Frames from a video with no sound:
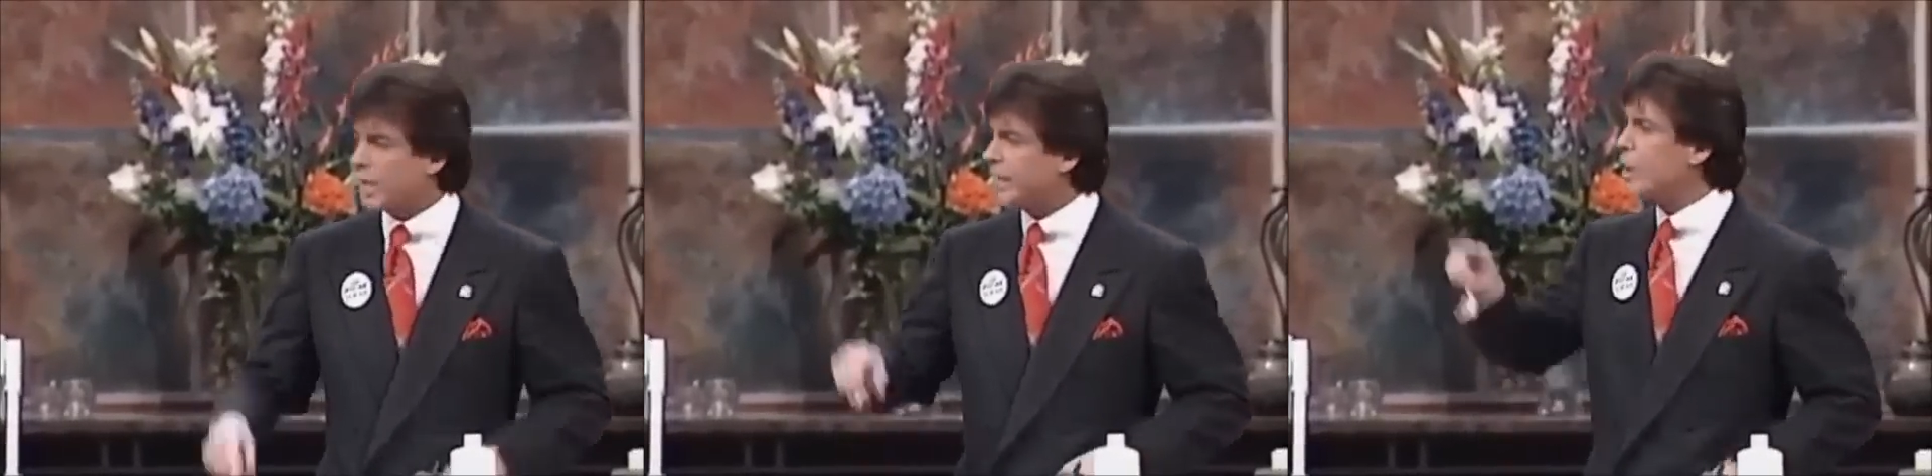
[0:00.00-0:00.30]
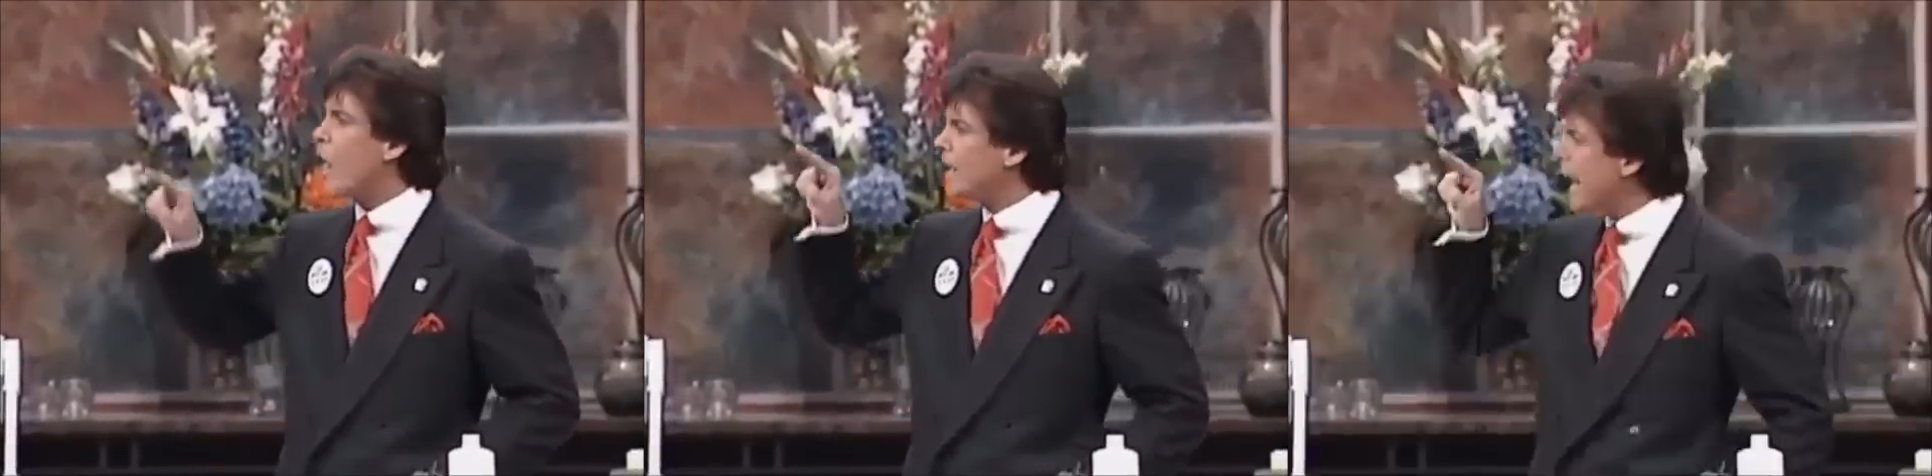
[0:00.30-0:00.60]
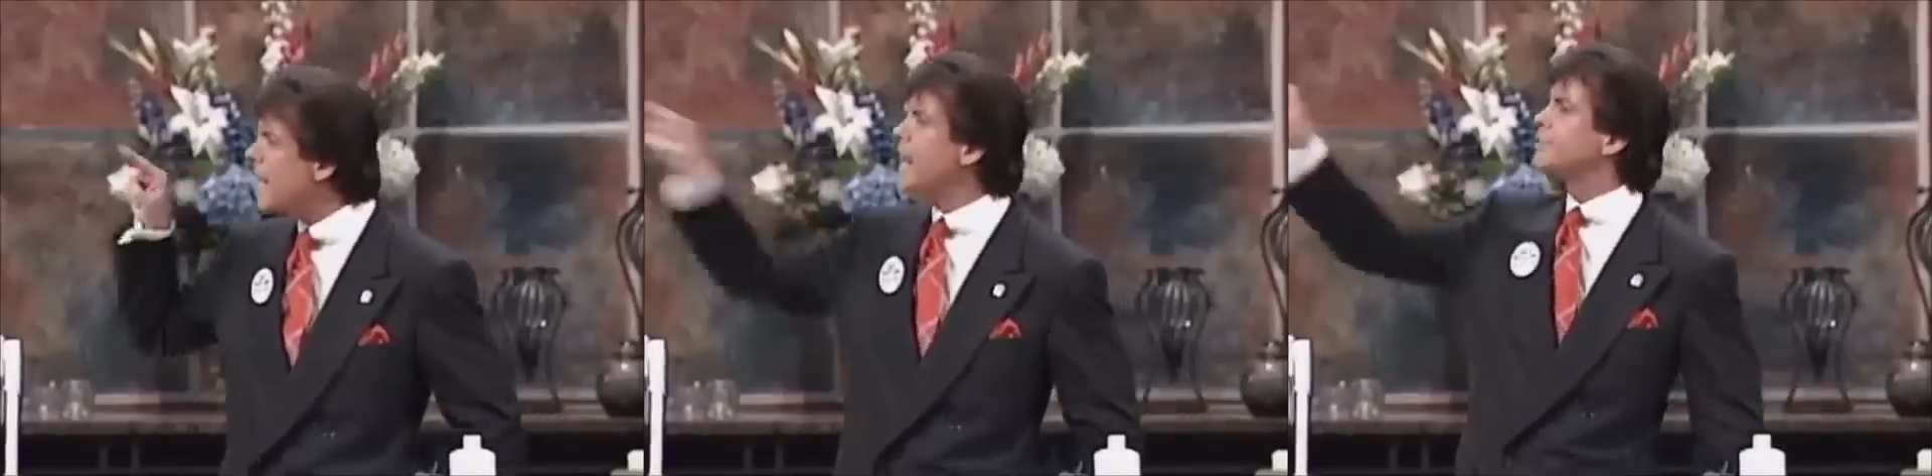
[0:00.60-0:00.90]
You're going to go and
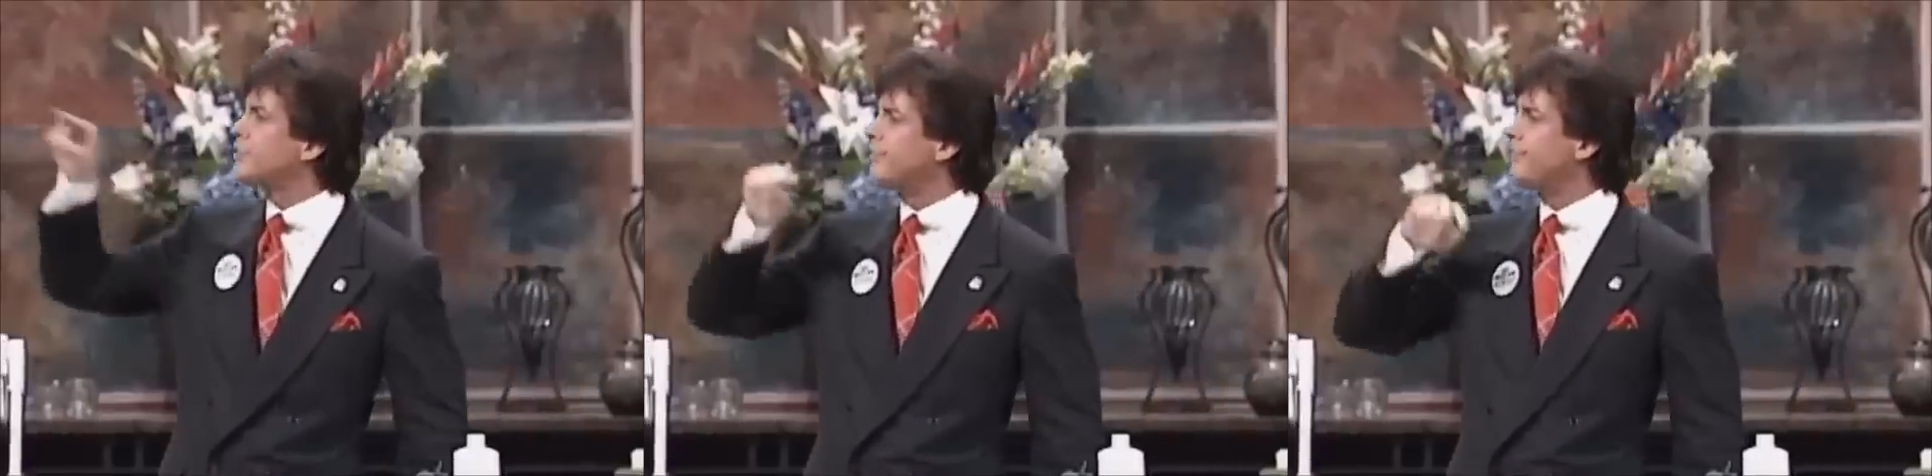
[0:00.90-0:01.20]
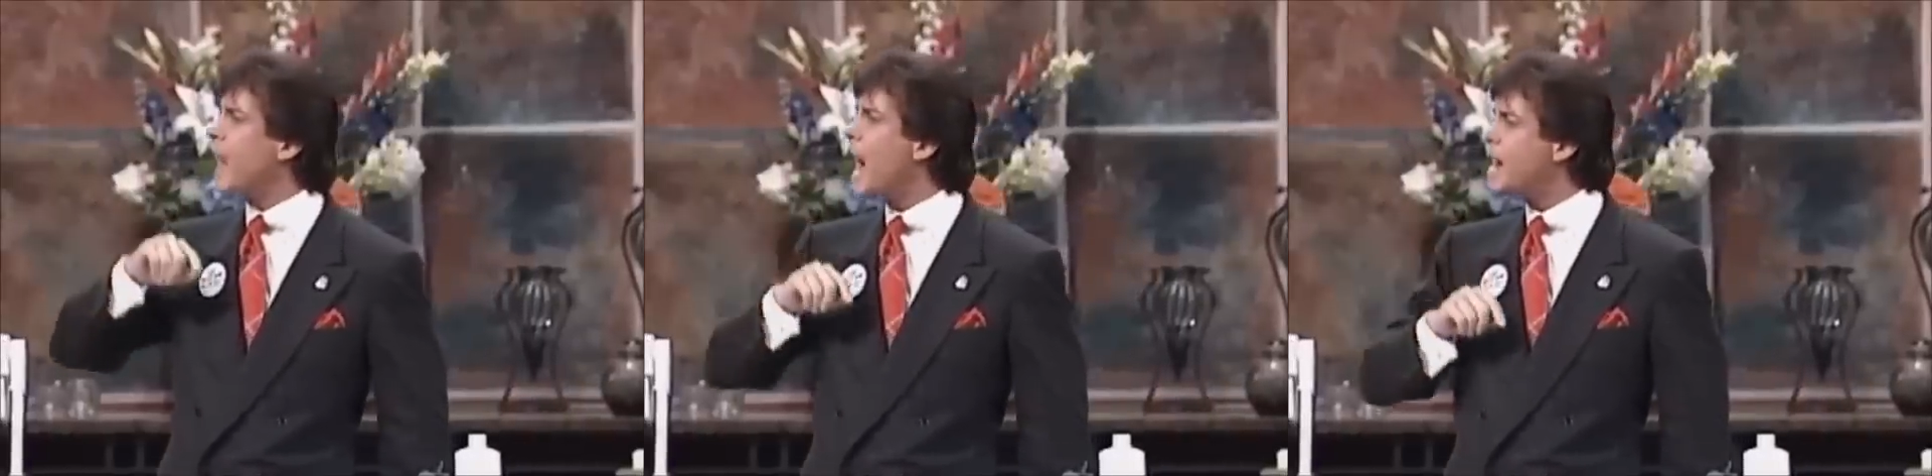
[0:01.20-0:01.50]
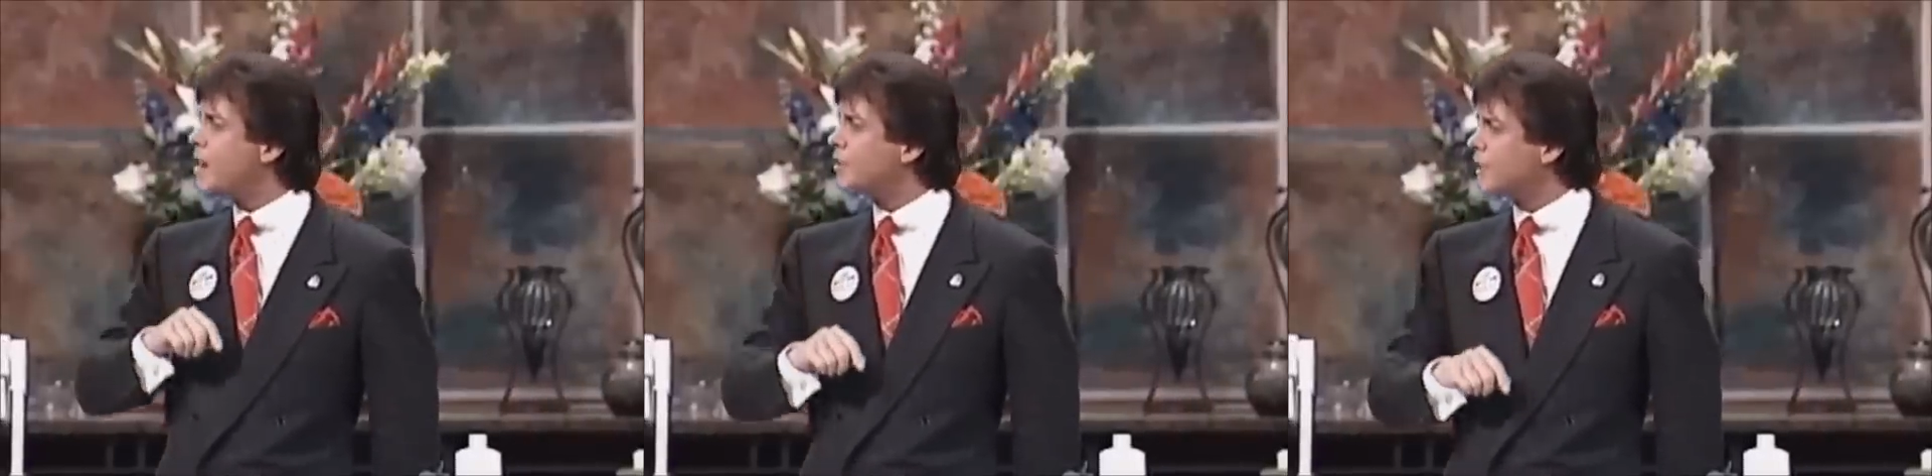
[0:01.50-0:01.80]
hand out some
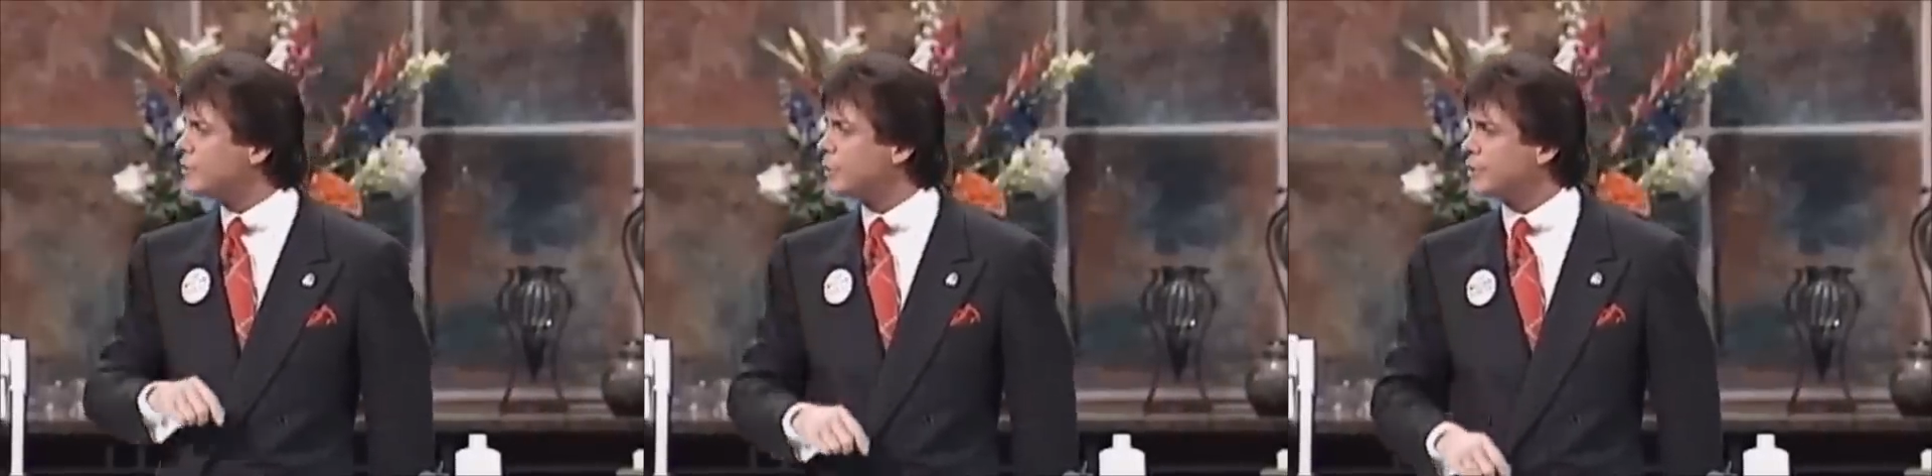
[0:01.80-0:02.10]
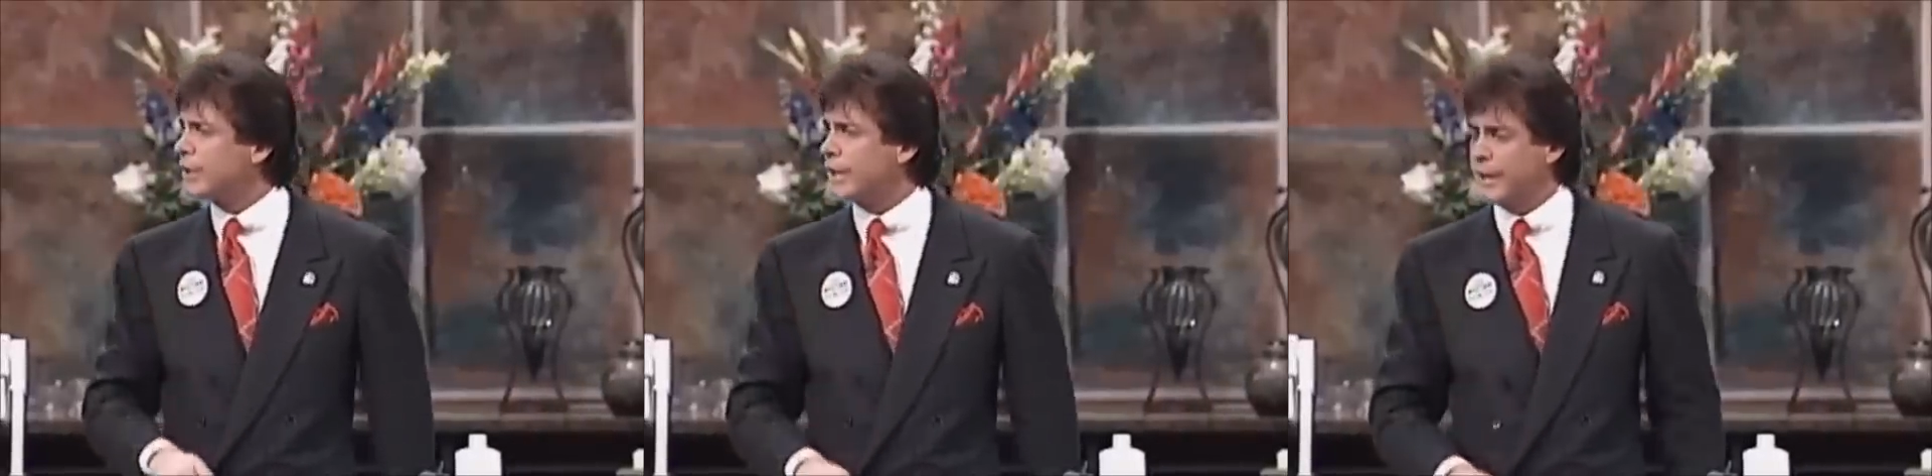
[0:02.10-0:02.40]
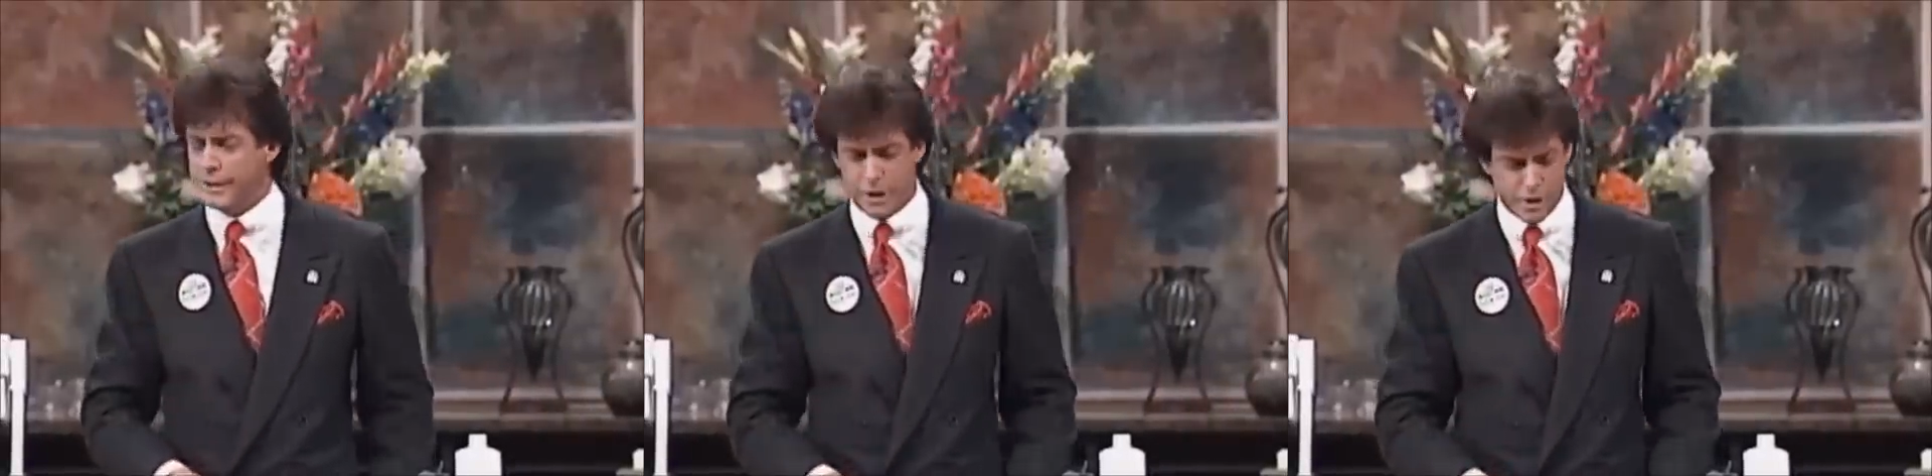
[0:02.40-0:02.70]
flyers. That's what you're
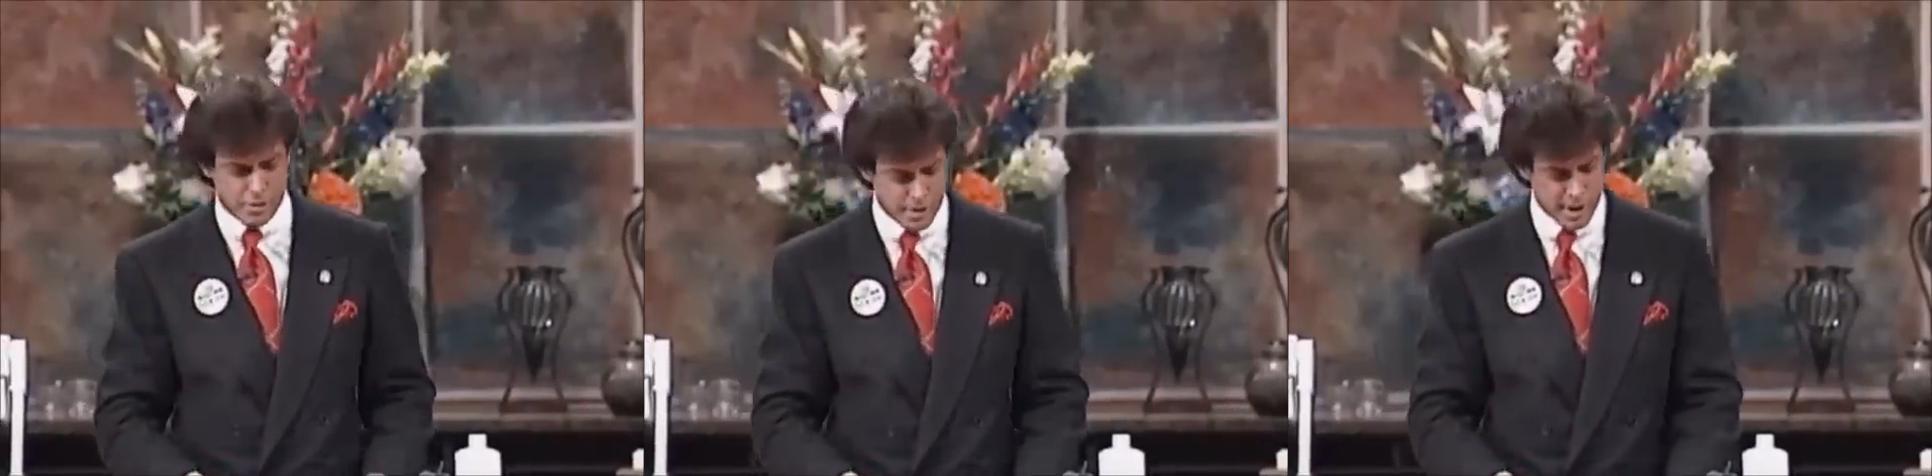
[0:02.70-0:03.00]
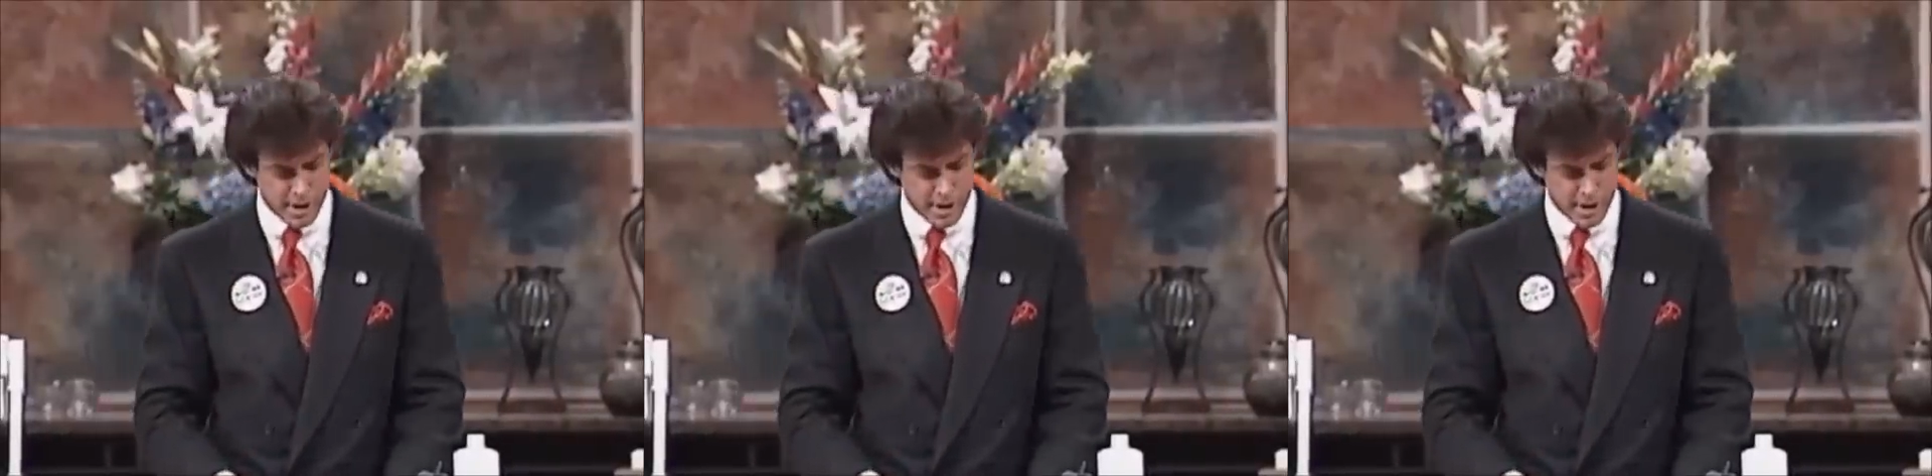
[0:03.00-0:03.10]
going to do.